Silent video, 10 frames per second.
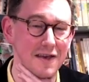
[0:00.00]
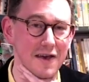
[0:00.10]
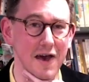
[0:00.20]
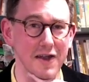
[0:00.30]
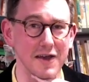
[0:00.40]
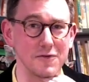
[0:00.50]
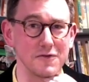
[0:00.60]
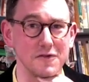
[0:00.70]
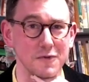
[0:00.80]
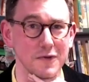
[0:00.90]
And I used
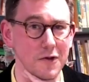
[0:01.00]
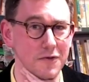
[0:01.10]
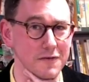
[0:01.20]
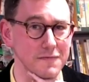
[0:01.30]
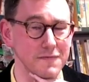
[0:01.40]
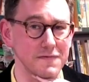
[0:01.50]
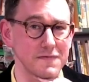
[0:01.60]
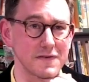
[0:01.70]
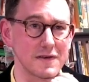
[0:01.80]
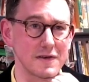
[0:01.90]
to do a lot
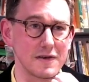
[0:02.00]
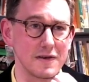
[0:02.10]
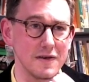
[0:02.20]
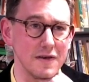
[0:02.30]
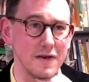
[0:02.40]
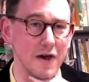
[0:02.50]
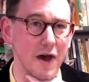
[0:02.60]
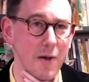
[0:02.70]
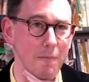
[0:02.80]
of, I